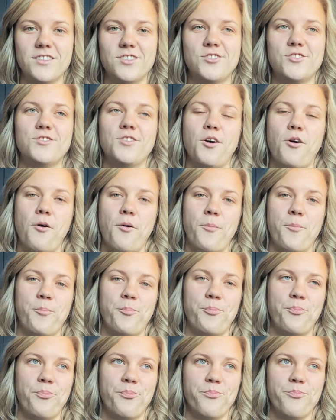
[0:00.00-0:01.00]
So,
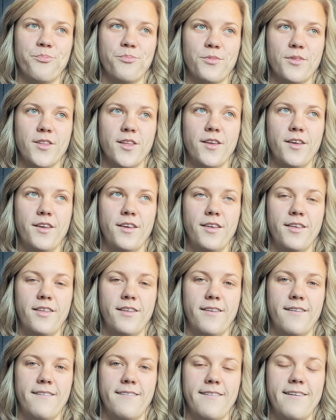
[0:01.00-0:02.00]

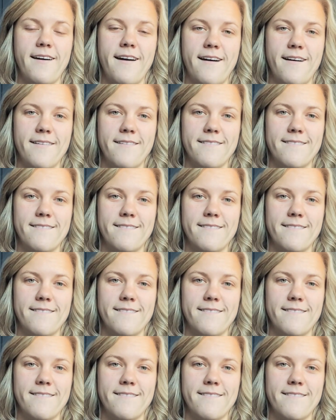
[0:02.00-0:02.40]
yeah.